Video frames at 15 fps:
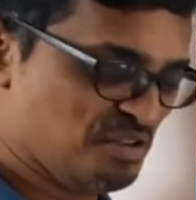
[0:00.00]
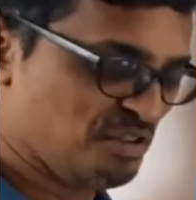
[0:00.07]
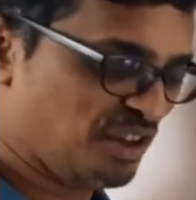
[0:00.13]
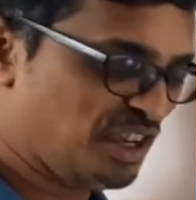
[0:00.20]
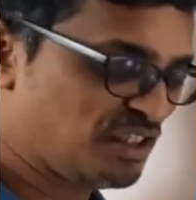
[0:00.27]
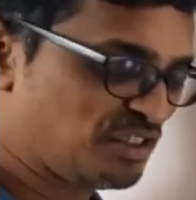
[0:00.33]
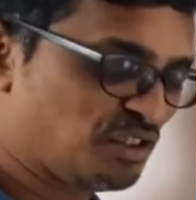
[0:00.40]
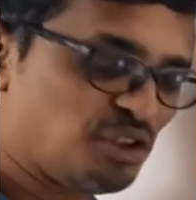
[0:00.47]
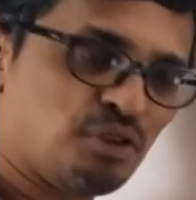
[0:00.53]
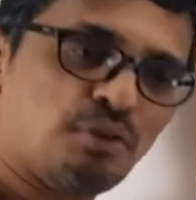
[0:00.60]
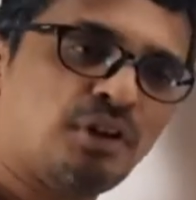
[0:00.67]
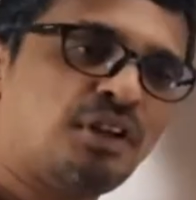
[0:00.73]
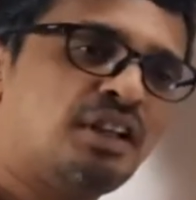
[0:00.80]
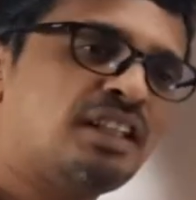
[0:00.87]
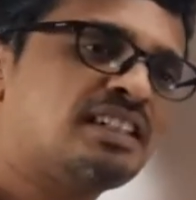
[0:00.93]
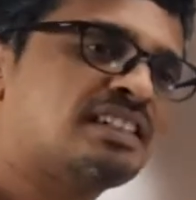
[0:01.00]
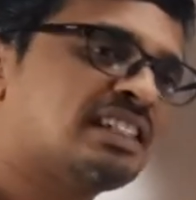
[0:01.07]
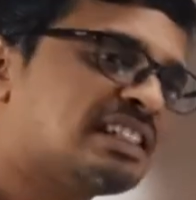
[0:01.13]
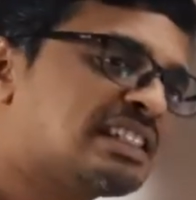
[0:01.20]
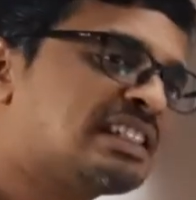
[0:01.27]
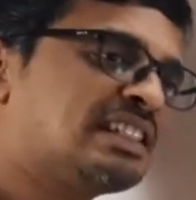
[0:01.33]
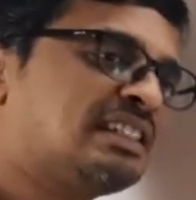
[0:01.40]
Okay, so you want to
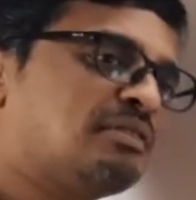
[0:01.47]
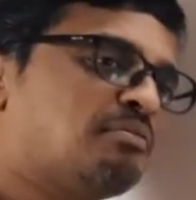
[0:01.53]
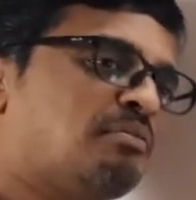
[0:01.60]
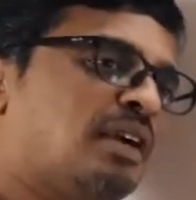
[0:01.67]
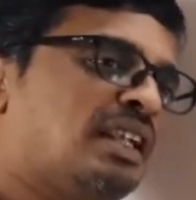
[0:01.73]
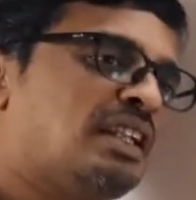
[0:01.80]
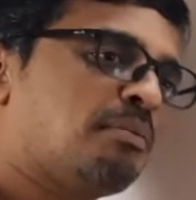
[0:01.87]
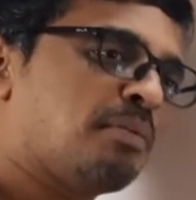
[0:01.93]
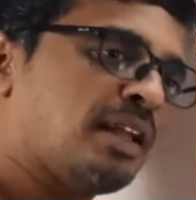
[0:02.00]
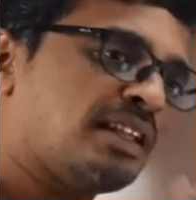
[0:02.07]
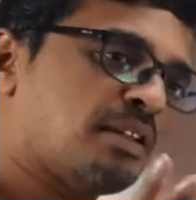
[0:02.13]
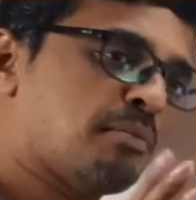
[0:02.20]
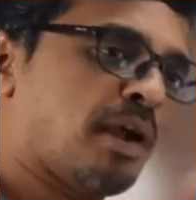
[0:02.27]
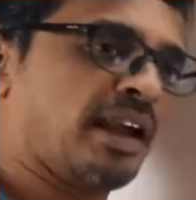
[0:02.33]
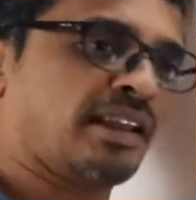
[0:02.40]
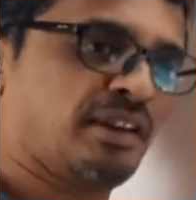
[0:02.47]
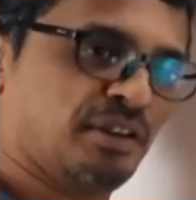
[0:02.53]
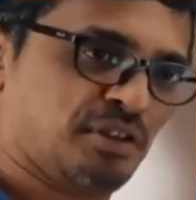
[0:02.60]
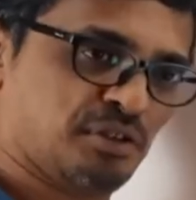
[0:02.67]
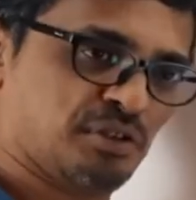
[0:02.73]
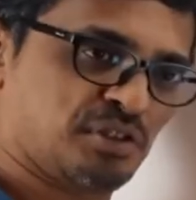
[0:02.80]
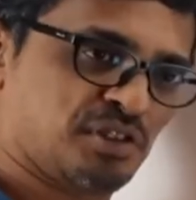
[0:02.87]
just multiply the
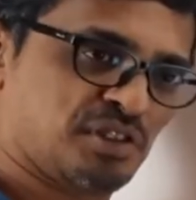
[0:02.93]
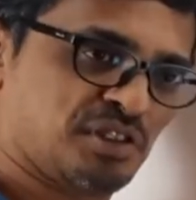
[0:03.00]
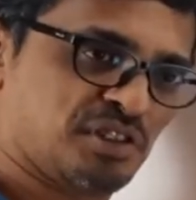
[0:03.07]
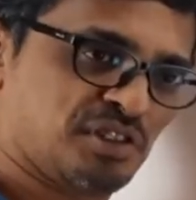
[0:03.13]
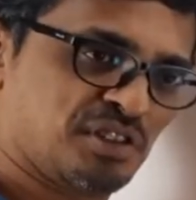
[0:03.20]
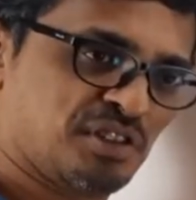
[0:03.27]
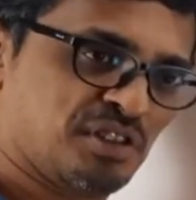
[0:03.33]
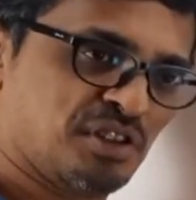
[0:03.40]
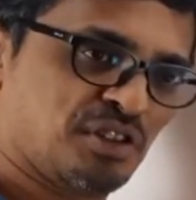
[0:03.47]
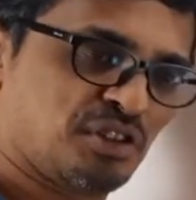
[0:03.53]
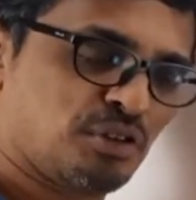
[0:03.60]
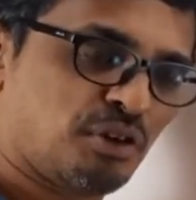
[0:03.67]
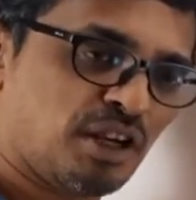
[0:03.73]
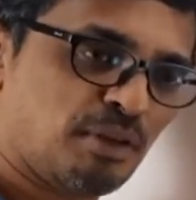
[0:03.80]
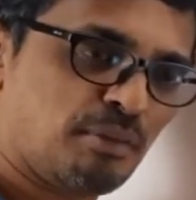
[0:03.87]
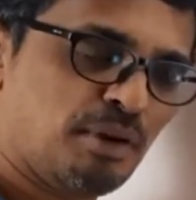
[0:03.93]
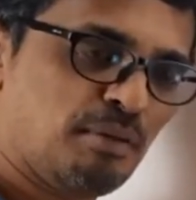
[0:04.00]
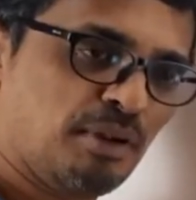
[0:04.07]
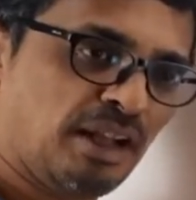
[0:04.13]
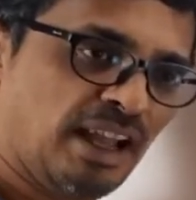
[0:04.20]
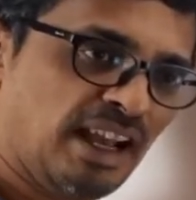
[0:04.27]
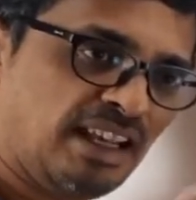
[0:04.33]
magnitudes. So what
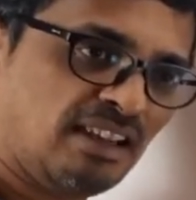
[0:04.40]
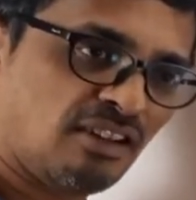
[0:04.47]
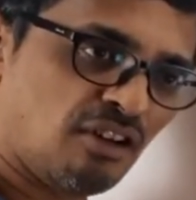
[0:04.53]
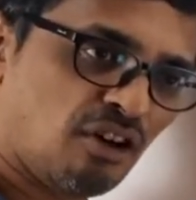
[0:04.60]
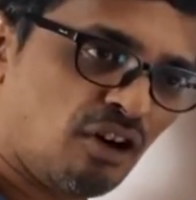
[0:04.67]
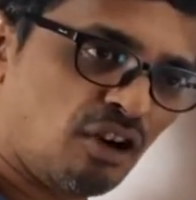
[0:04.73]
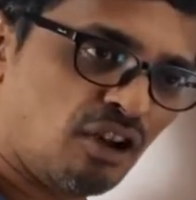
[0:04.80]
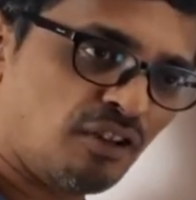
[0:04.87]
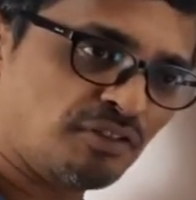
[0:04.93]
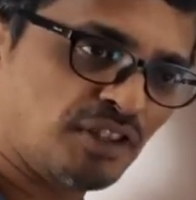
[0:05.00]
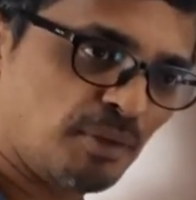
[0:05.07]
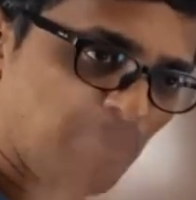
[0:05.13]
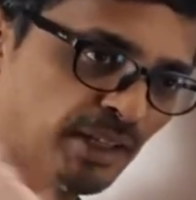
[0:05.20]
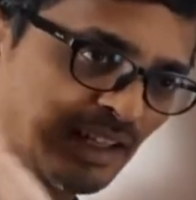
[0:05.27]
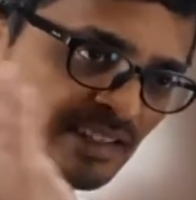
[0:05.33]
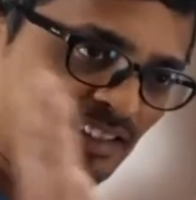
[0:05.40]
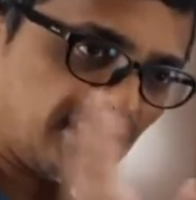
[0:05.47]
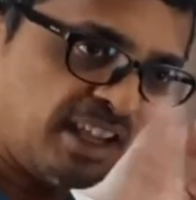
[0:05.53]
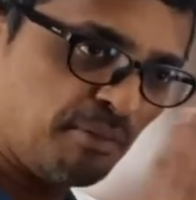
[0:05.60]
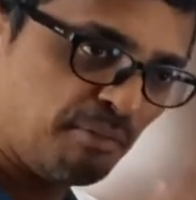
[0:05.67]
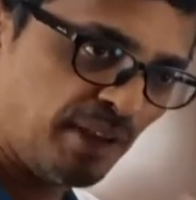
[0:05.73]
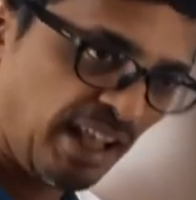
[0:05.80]
happened? Get all of them in the
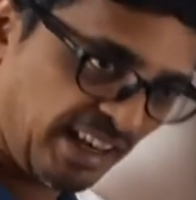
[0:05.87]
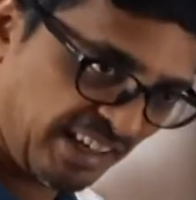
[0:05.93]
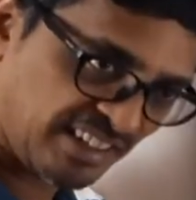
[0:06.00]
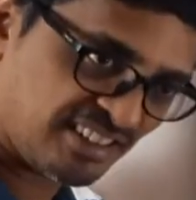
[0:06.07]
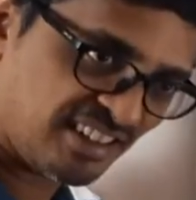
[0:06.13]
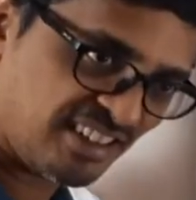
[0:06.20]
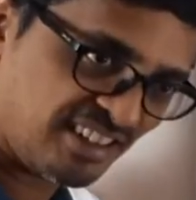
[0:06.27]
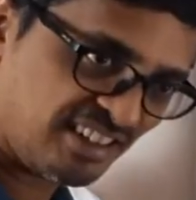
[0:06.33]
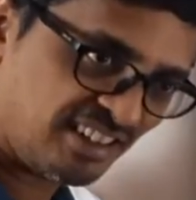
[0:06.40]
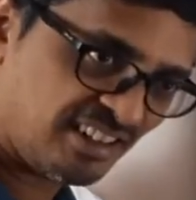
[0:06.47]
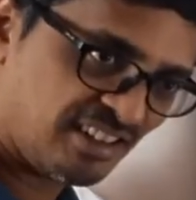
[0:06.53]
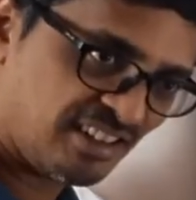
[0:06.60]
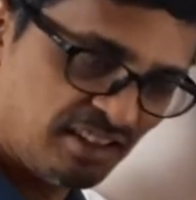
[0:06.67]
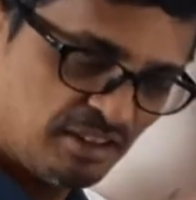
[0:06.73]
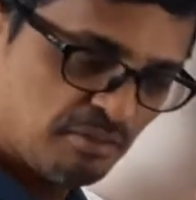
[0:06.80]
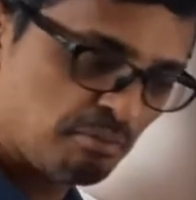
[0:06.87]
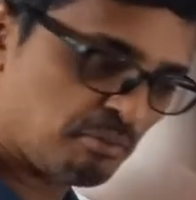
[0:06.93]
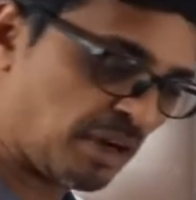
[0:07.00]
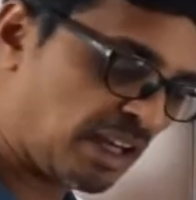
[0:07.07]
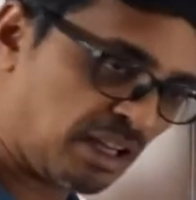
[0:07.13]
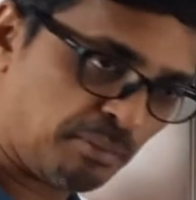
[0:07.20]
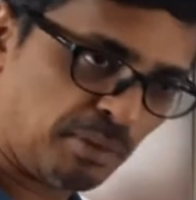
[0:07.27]
same direction,
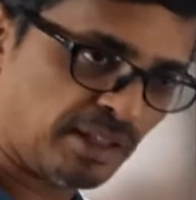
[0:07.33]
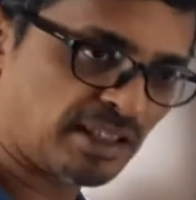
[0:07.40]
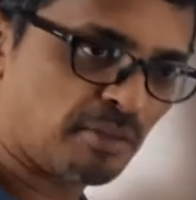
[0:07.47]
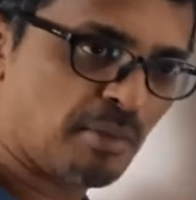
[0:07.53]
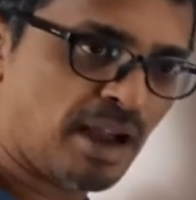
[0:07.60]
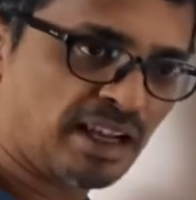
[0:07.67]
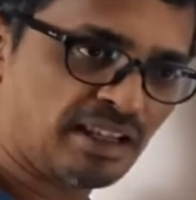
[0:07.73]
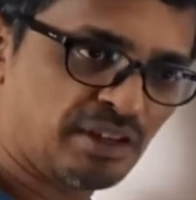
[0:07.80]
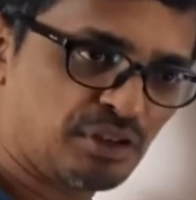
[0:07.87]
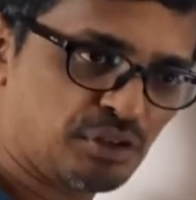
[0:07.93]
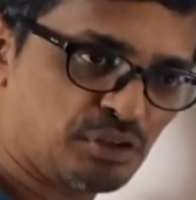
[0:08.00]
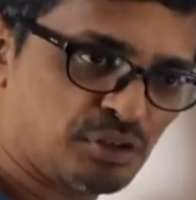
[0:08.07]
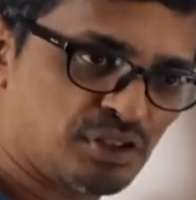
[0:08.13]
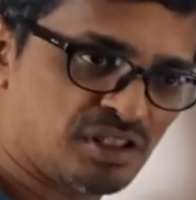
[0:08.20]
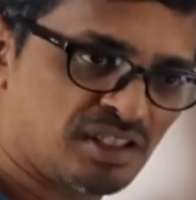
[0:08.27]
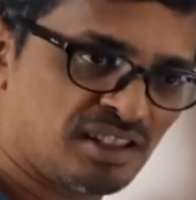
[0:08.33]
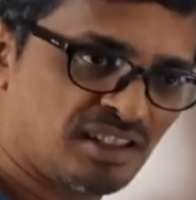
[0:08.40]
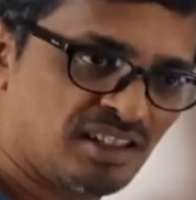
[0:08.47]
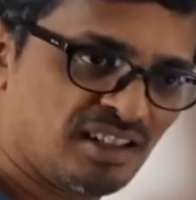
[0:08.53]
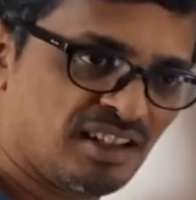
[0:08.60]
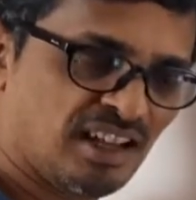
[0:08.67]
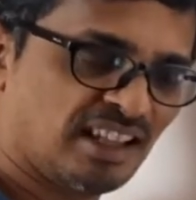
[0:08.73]
multiply the magnitudes.
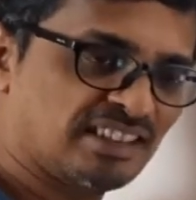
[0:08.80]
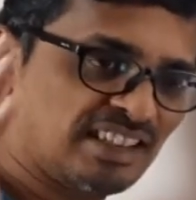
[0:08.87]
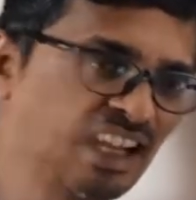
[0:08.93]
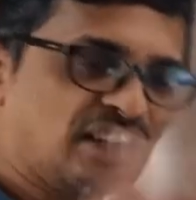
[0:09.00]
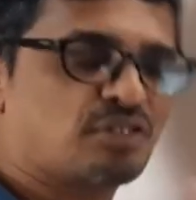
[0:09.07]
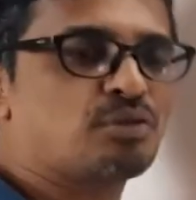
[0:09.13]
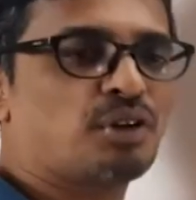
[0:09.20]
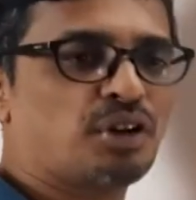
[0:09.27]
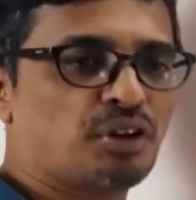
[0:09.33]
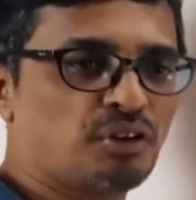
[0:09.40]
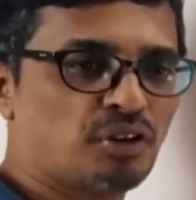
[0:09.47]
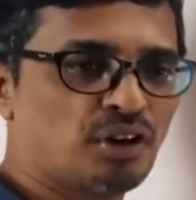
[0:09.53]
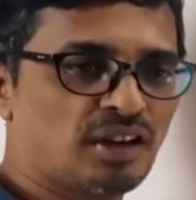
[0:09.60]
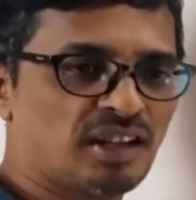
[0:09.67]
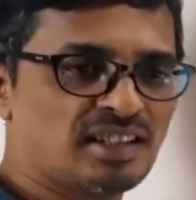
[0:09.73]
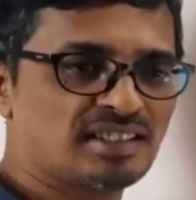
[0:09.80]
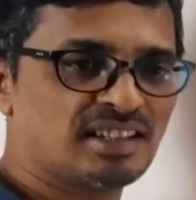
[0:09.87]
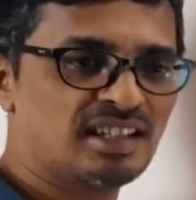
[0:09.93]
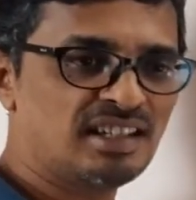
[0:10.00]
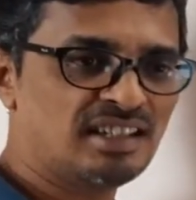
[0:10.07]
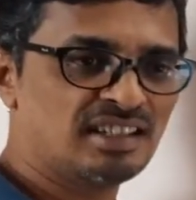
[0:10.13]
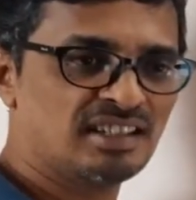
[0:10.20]
And that's what you call as
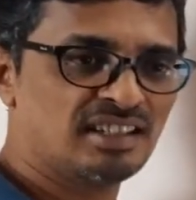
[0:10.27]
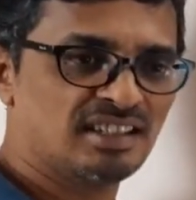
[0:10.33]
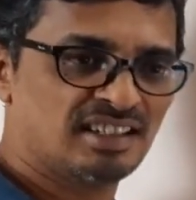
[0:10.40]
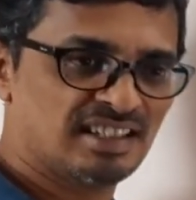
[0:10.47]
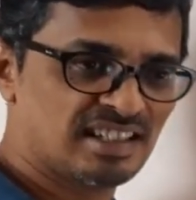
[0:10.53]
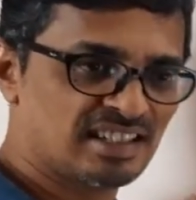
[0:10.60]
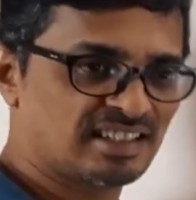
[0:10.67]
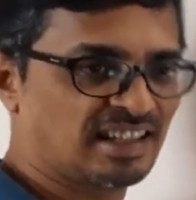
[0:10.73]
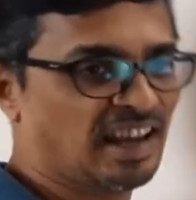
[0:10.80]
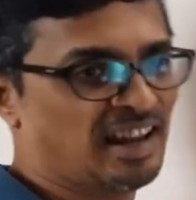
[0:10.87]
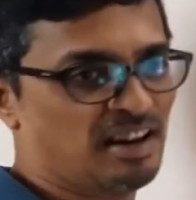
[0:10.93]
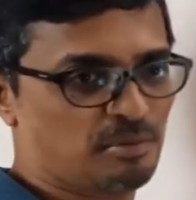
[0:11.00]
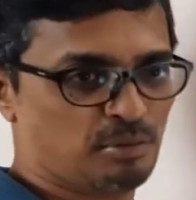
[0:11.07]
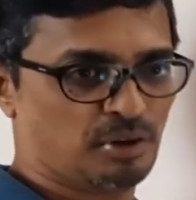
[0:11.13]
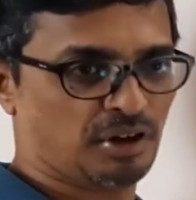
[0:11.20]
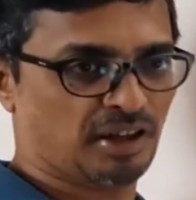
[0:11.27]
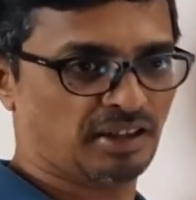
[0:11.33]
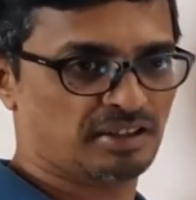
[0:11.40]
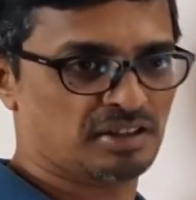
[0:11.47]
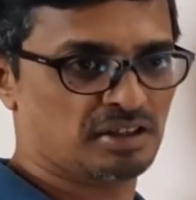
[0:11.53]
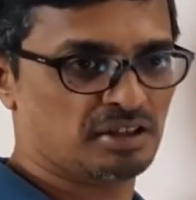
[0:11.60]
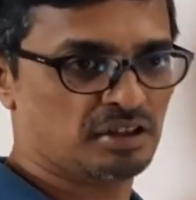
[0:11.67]
a scalar
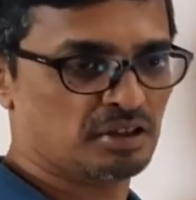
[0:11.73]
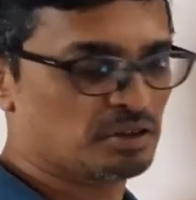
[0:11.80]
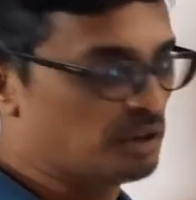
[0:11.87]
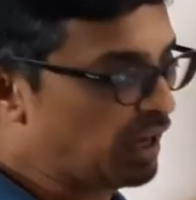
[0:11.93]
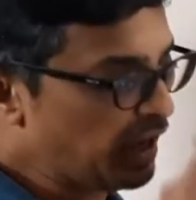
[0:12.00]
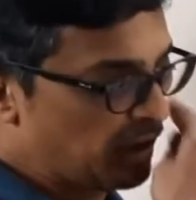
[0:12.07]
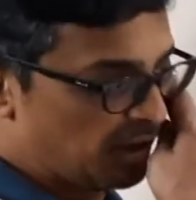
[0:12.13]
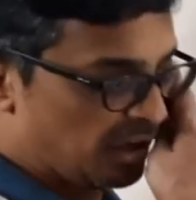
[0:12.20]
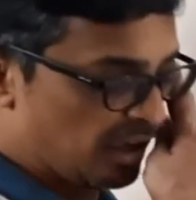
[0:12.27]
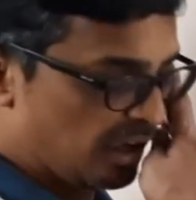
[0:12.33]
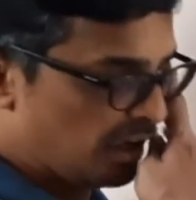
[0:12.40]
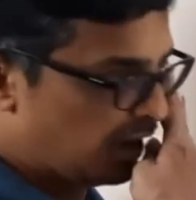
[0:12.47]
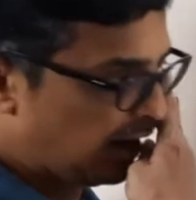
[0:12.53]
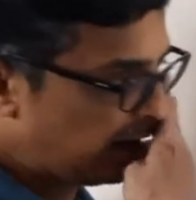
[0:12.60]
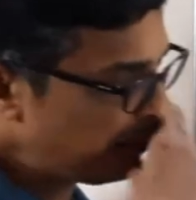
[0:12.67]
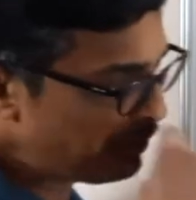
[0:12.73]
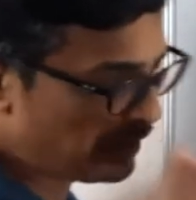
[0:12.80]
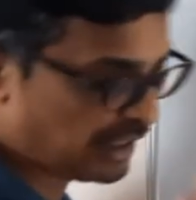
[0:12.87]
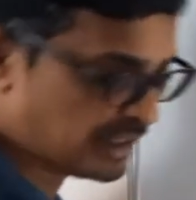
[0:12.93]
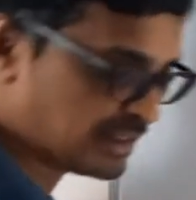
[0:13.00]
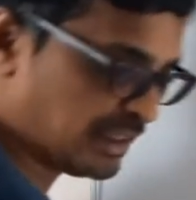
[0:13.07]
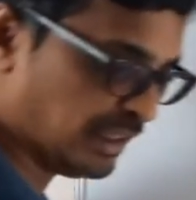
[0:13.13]
product. Okay, and now you
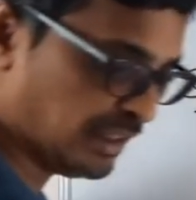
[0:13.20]
can see